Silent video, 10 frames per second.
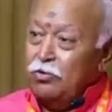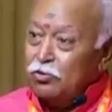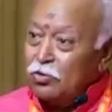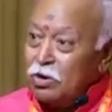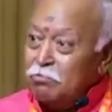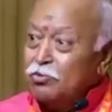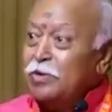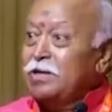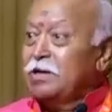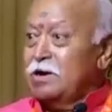We have to
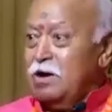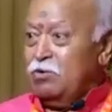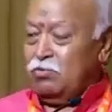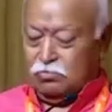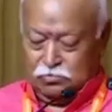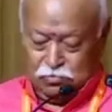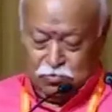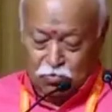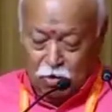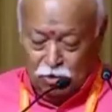come together now,
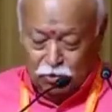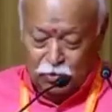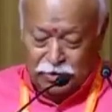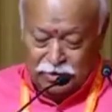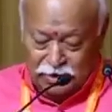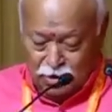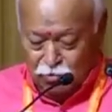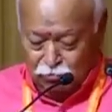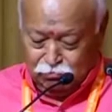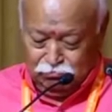walk together
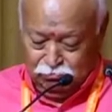now.